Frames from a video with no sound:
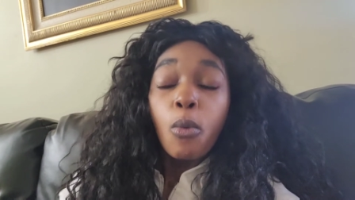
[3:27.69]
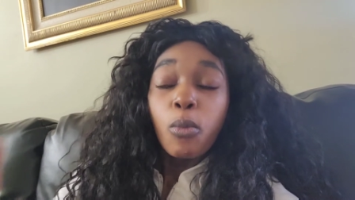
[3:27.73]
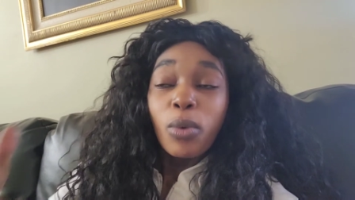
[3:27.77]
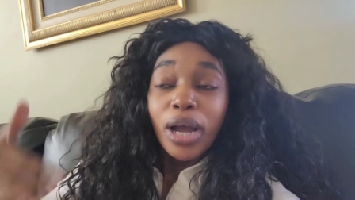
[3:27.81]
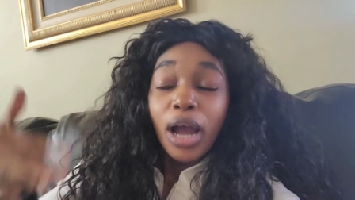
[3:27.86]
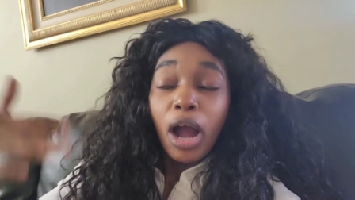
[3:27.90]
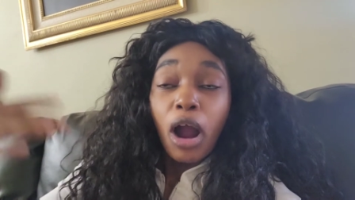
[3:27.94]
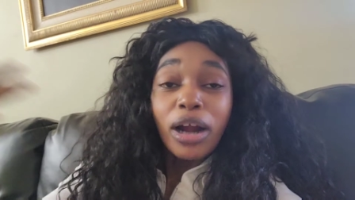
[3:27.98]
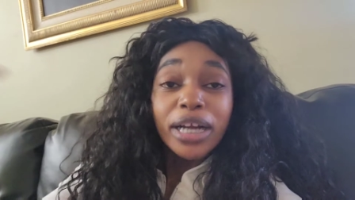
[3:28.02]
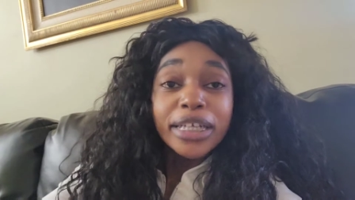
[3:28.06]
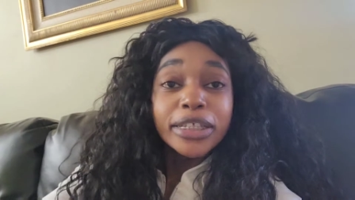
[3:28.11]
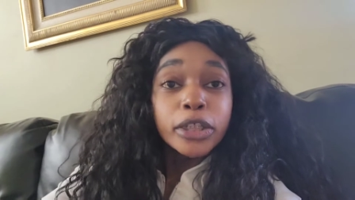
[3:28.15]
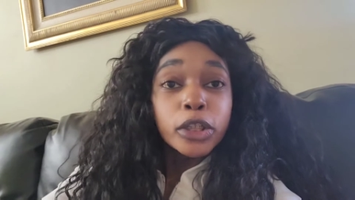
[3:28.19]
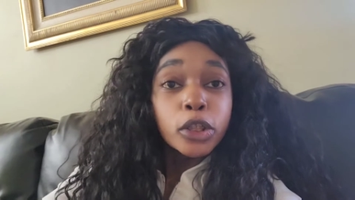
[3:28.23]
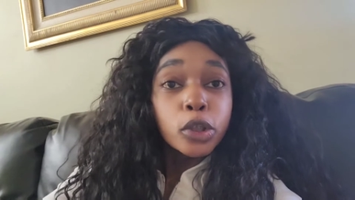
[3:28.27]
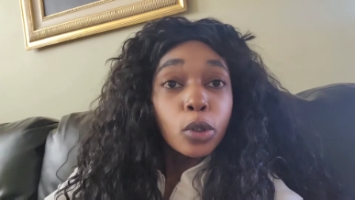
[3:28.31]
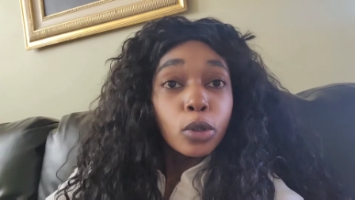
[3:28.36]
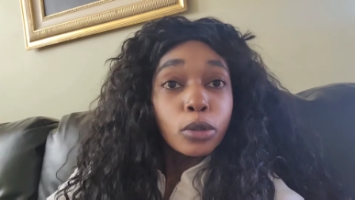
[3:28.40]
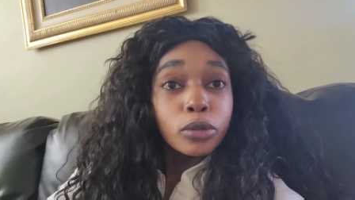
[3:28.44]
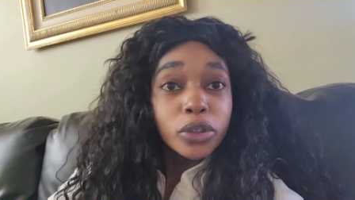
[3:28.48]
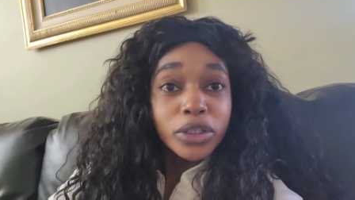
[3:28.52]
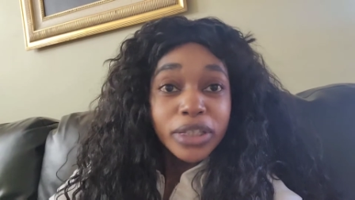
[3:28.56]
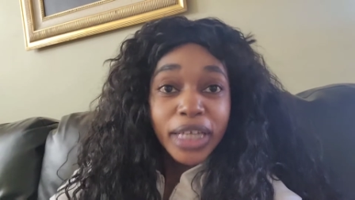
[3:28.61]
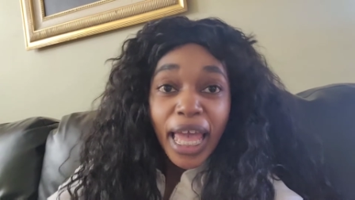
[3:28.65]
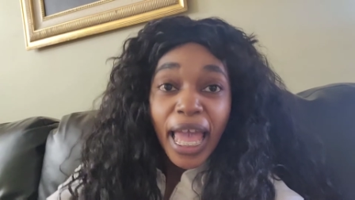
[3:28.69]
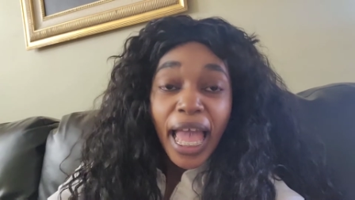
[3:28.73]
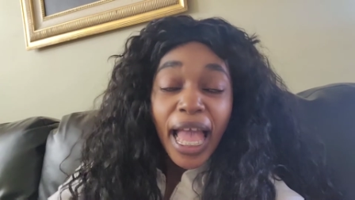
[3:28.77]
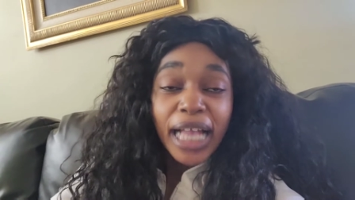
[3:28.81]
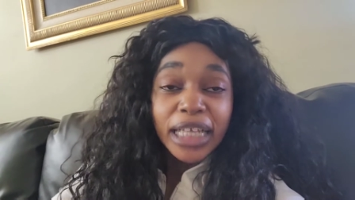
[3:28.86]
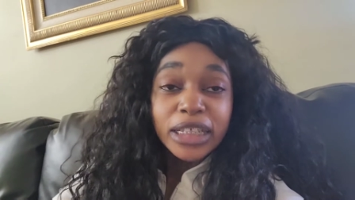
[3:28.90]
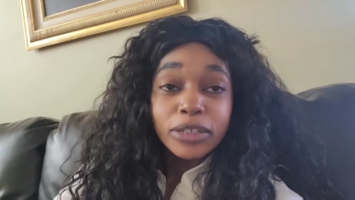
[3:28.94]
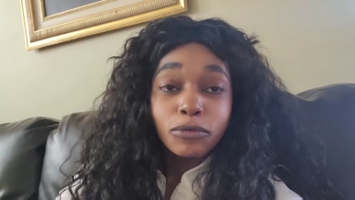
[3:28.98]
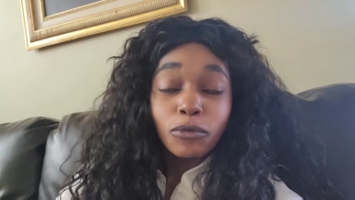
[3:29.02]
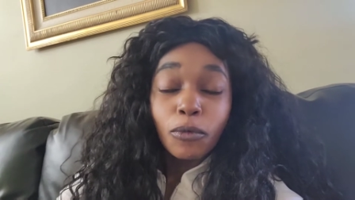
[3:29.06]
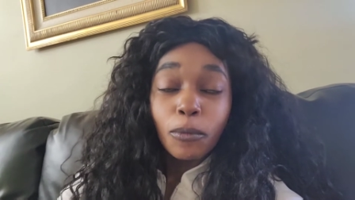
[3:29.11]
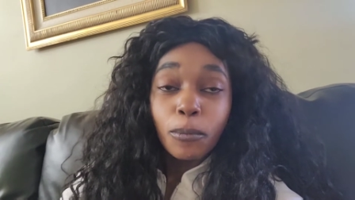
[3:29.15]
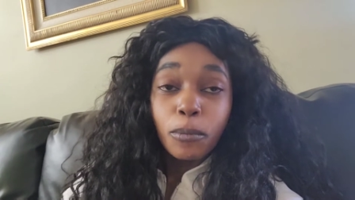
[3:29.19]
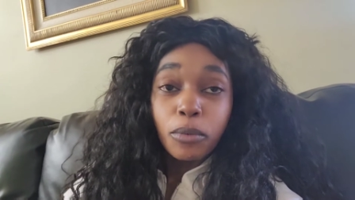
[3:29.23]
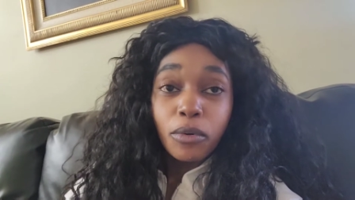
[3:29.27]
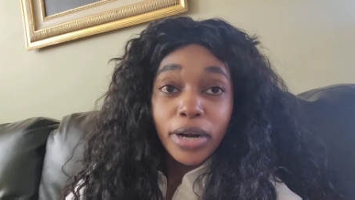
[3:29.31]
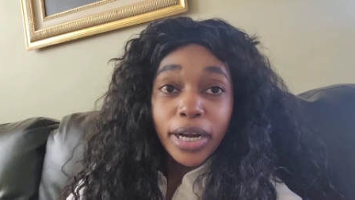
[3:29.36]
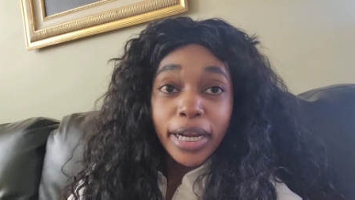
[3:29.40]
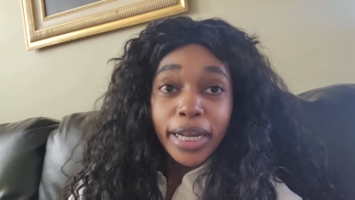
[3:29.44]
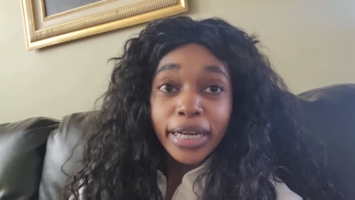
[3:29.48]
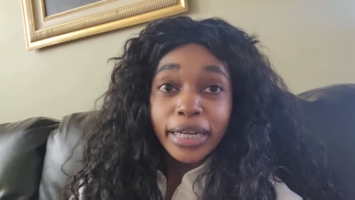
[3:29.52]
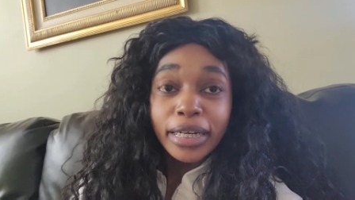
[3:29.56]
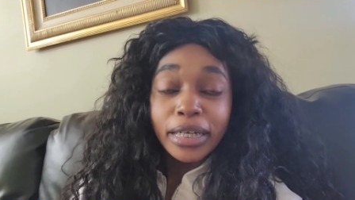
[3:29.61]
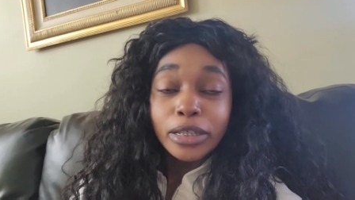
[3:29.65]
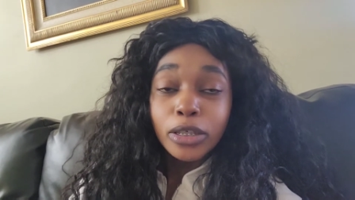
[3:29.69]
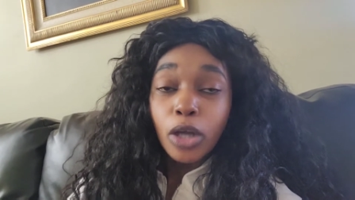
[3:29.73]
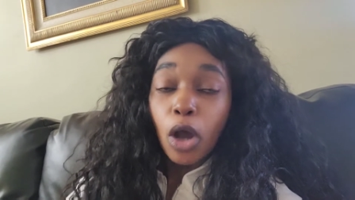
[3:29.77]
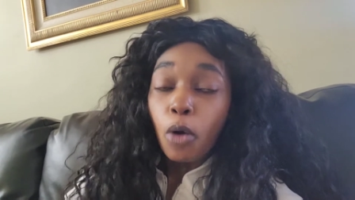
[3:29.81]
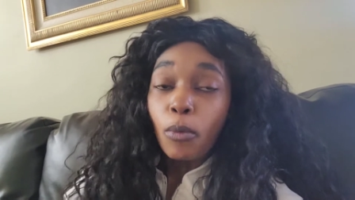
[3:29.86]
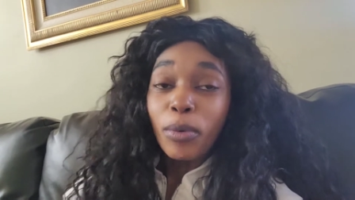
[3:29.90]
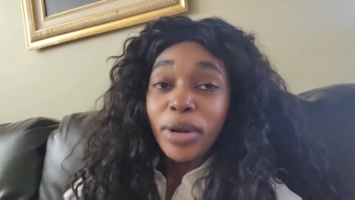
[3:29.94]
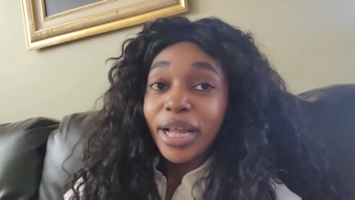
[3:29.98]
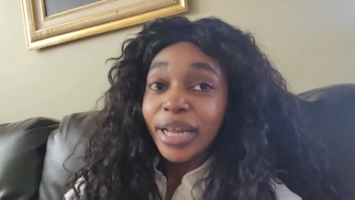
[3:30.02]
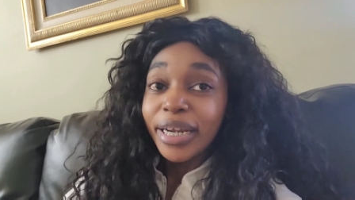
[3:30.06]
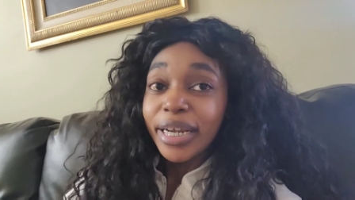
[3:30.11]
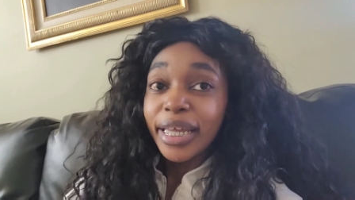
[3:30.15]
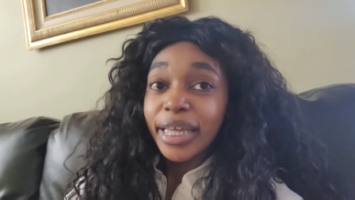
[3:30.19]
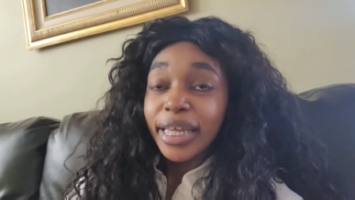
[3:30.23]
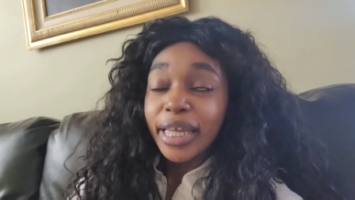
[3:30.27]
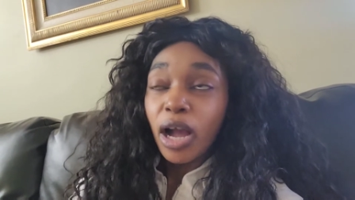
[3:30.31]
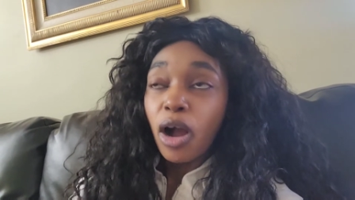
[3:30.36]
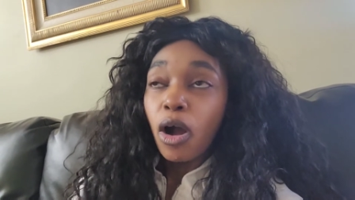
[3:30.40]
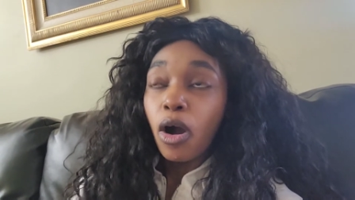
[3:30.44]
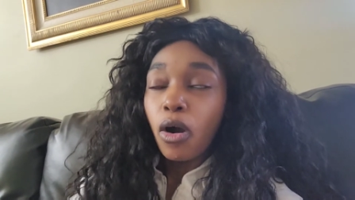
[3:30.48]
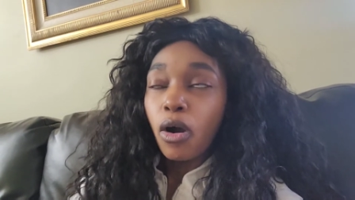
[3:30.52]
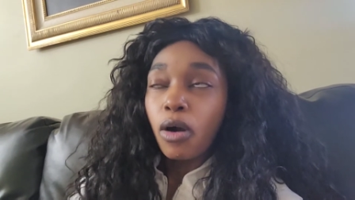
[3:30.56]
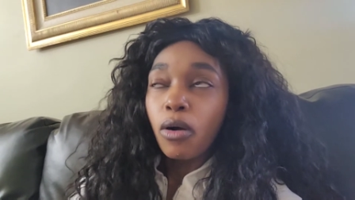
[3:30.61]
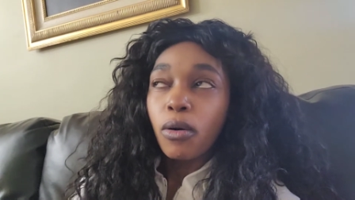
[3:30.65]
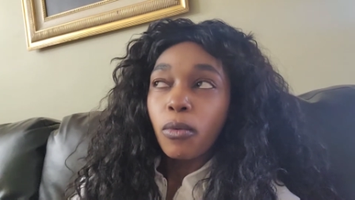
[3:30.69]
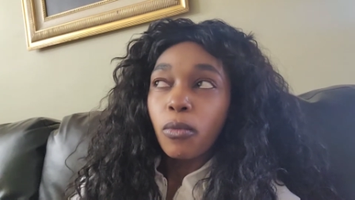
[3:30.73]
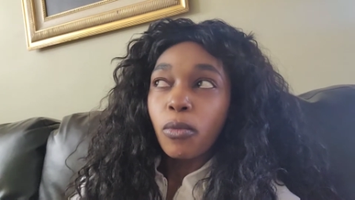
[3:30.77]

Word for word: when our children ask for bread are we gonna uh,